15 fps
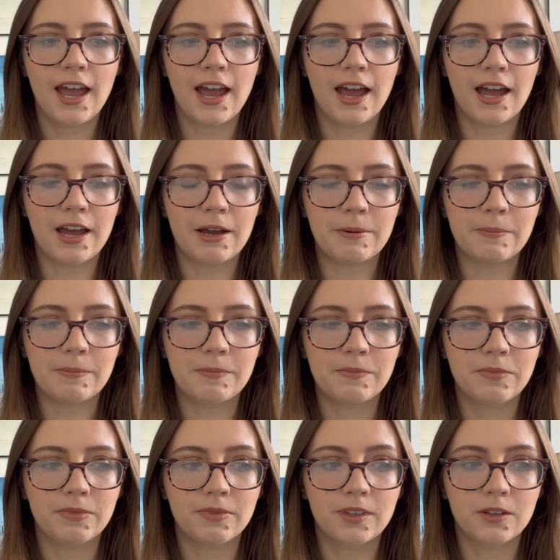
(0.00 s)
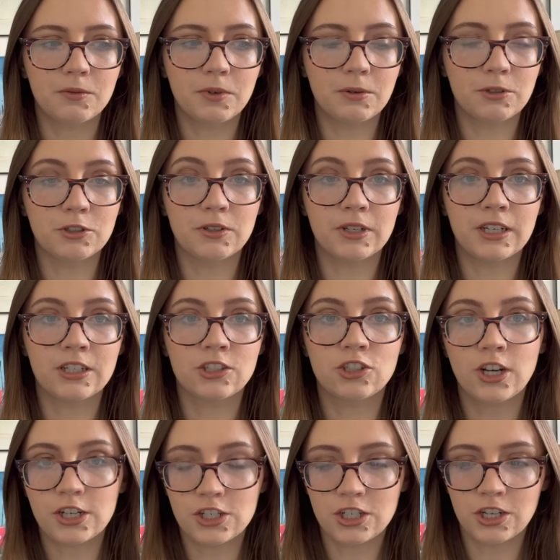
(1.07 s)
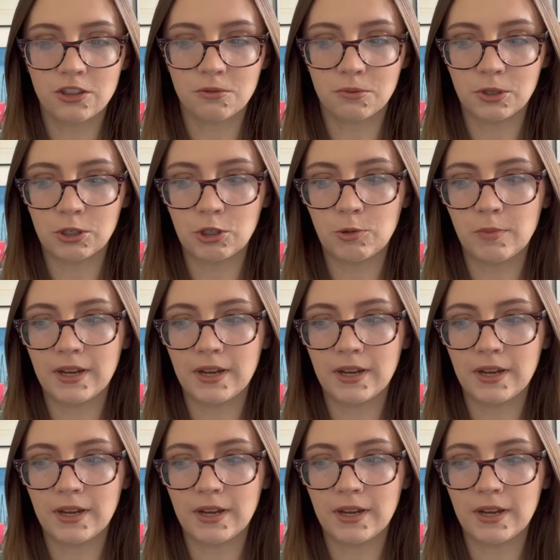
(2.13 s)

um we were doing construction in the room,